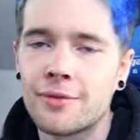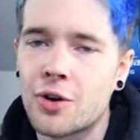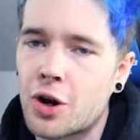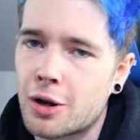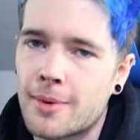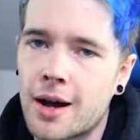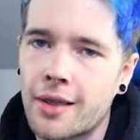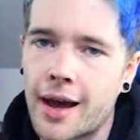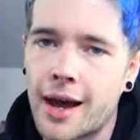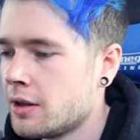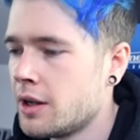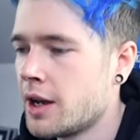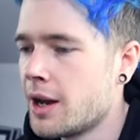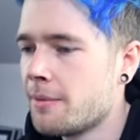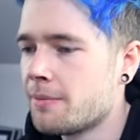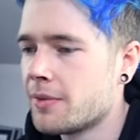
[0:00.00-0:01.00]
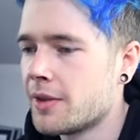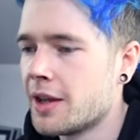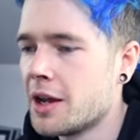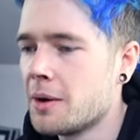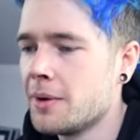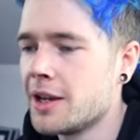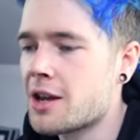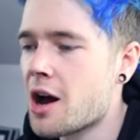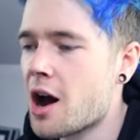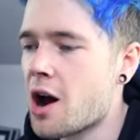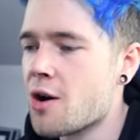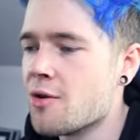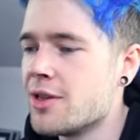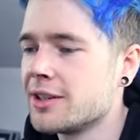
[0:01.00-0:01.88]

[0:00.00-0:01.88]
Forgot about that. Yep, here we go.